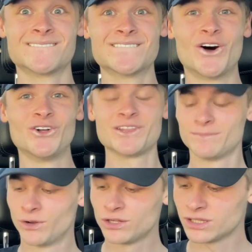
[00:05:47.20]
Holy
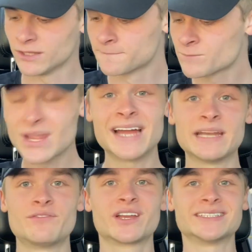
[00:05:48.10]
moly, I
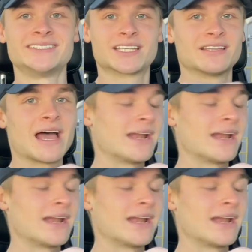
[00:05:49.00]
never get sick of that.